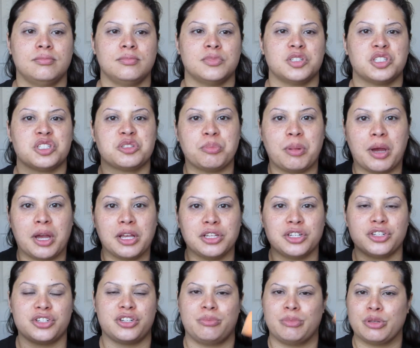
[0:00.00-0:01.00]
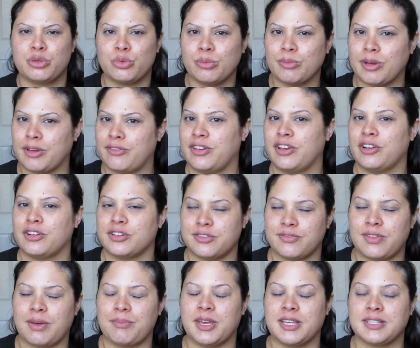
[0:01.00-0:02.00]
sponge in between my fingers, if
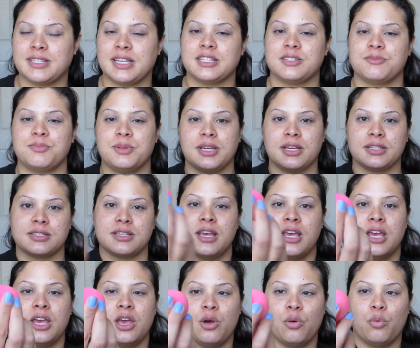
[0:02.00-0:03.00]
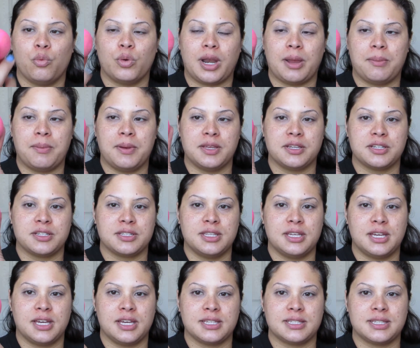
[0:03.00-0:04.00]
that makes sense, because when I pinch
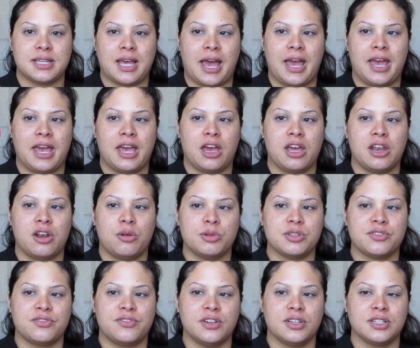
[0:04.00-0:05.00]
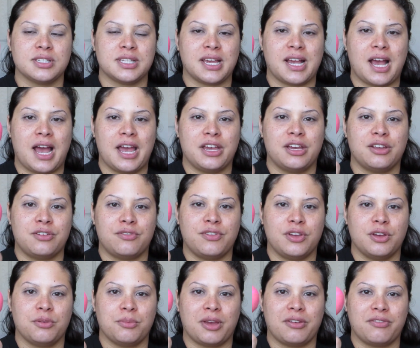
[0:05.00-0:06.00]
this, it almost feels like I could
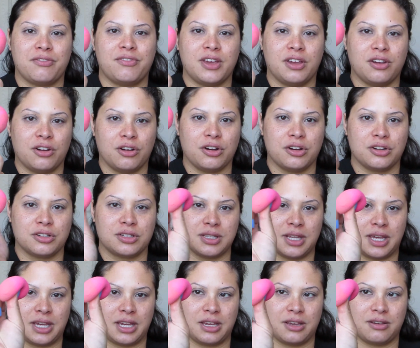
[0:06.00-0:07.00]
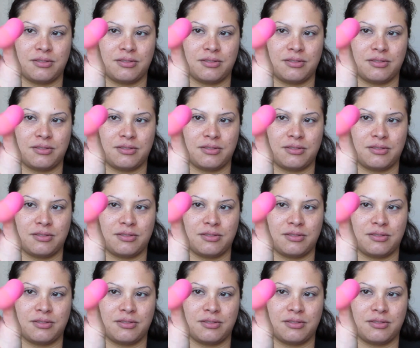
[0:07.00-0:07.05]
feel my fingers, like